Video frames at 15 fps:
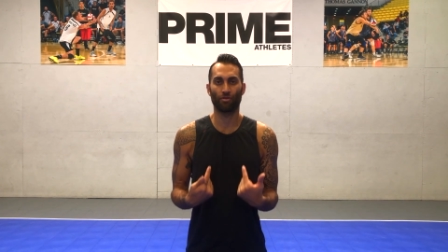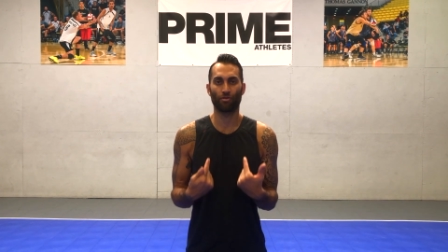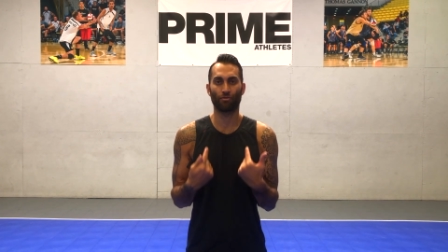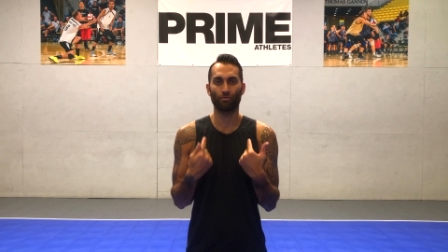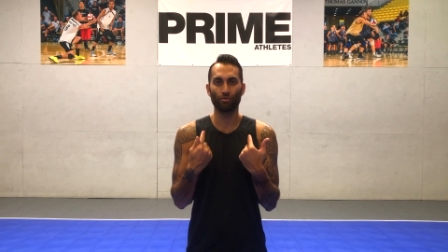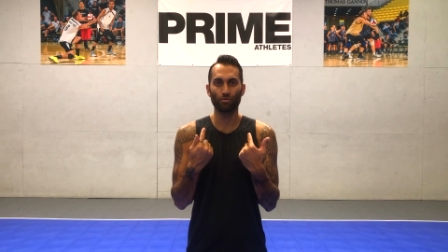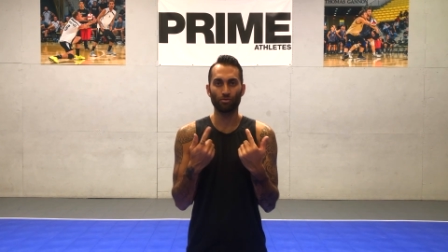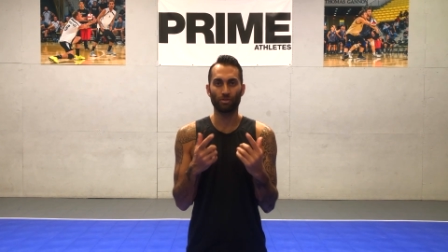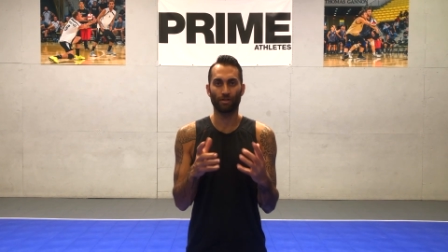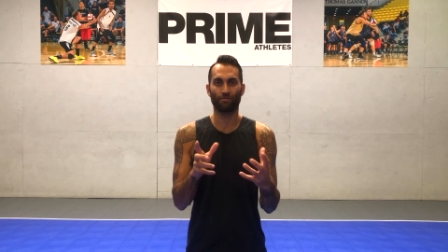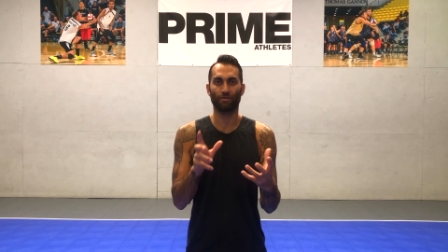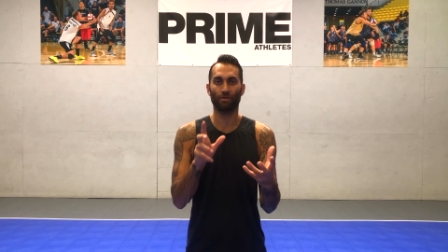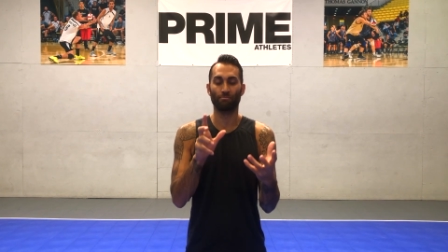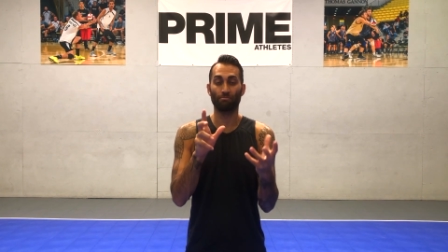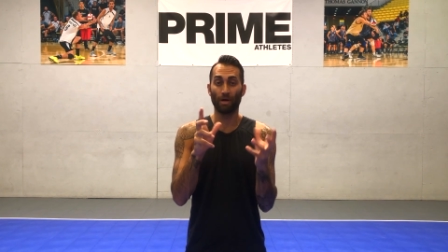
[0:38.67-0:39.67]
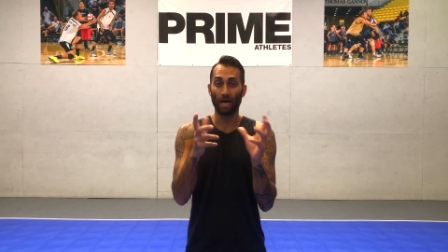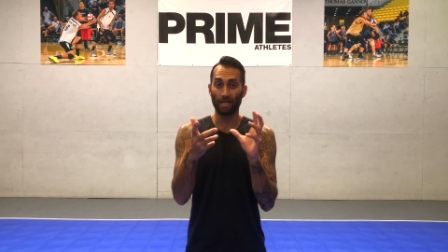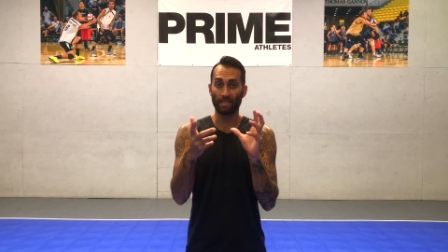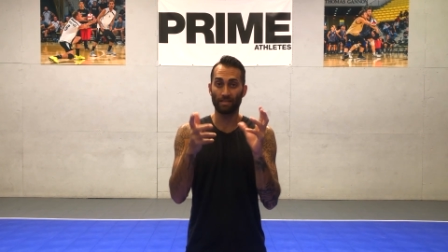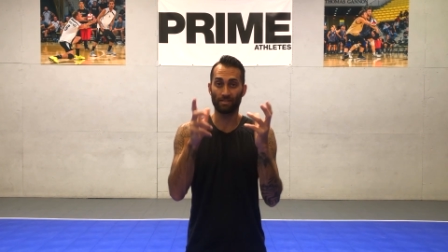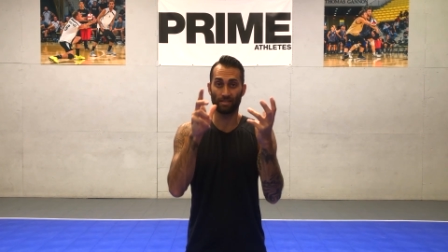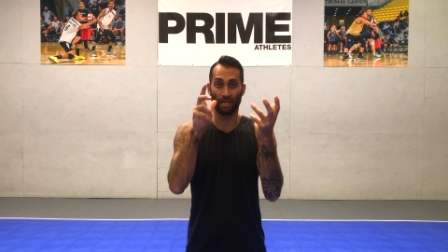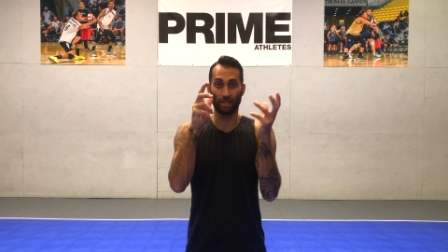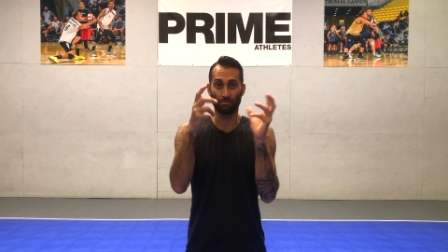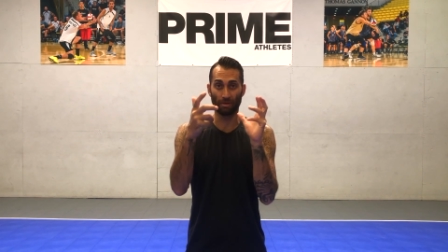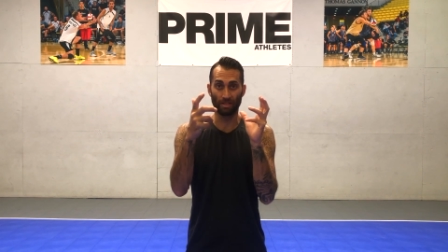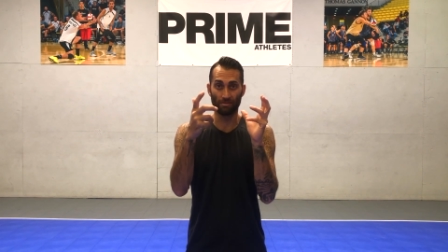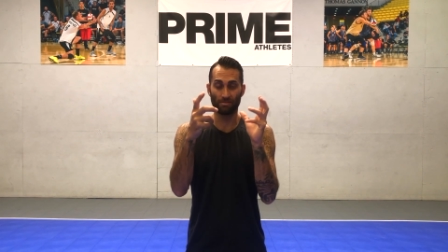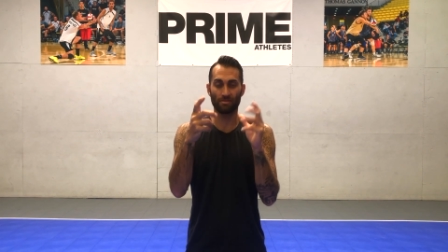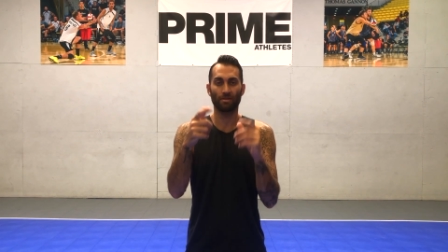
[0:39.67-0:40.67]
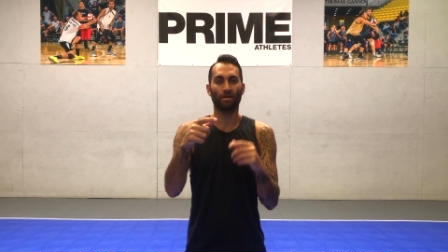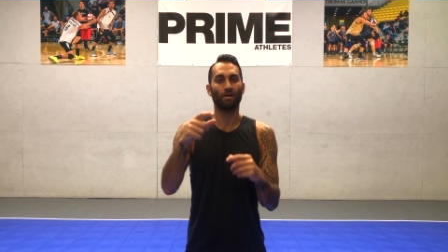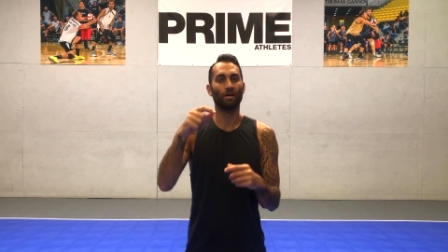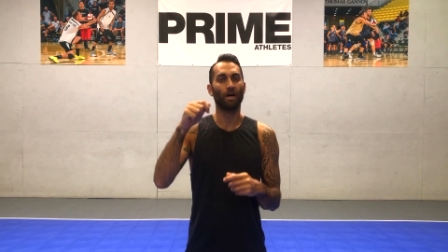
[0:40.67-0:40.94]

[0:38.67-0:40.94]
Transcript: through different body segments